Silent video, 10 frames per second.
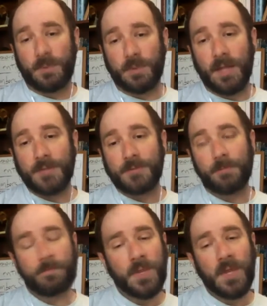classroom
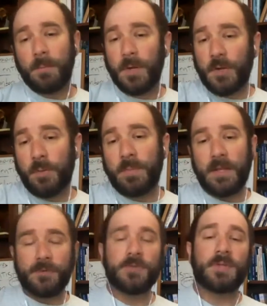but it could be
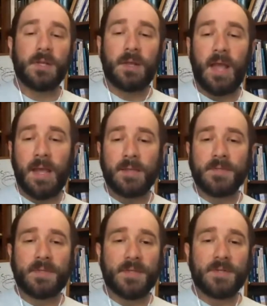interesting
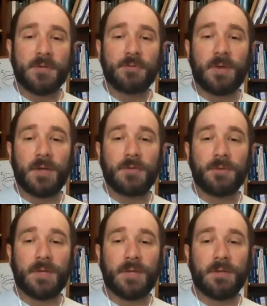as as an
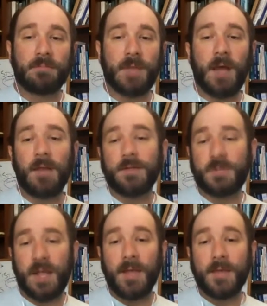introductory college
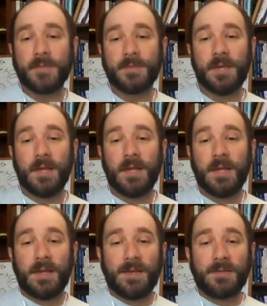class
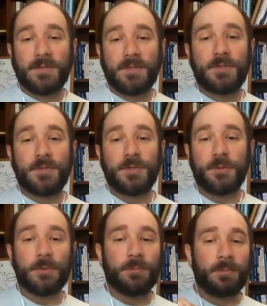
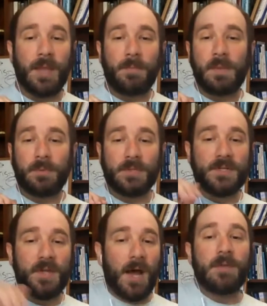to get people to
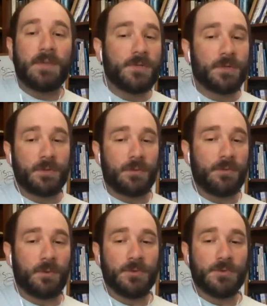dive into
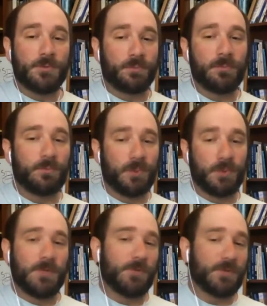those
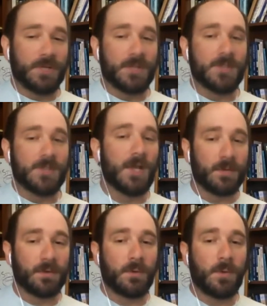those interesting scientific
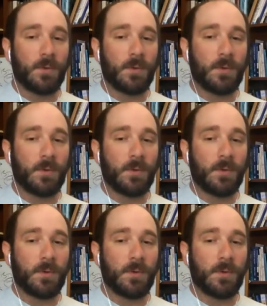questions